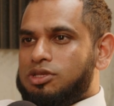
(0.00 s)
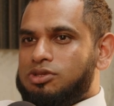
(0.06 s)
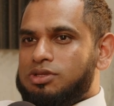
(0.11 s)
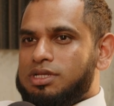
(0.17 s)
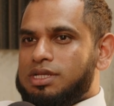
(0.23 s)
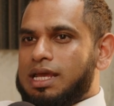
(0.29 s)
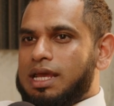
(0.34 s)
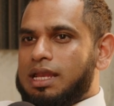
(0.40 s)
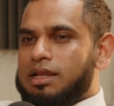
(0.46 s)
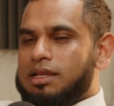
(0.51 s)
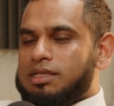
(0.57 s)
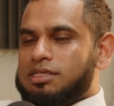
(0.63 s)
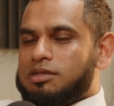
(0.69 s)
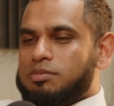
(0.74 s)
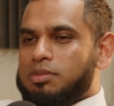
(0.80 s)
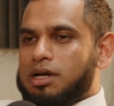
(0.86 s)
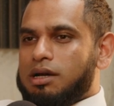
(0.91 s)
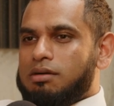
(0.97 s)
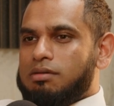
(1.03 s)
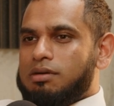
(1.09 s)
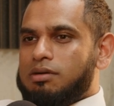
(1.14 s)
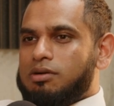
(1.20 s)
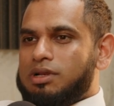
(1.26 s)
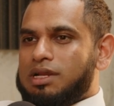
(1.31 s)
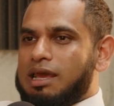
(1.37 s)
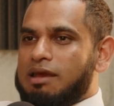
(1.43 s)
you need at least
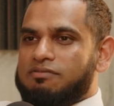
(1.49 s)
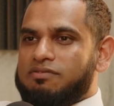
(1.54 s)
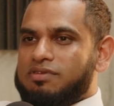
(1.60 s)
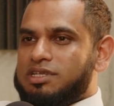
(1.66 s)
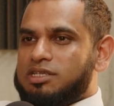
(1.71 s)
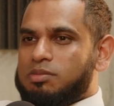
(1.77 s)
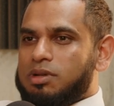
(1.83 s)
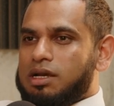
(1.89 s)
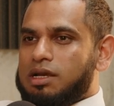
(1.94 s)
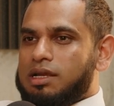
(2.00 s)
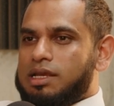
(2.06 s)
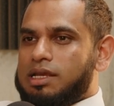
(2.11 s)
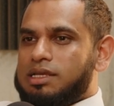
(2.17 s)
about on average about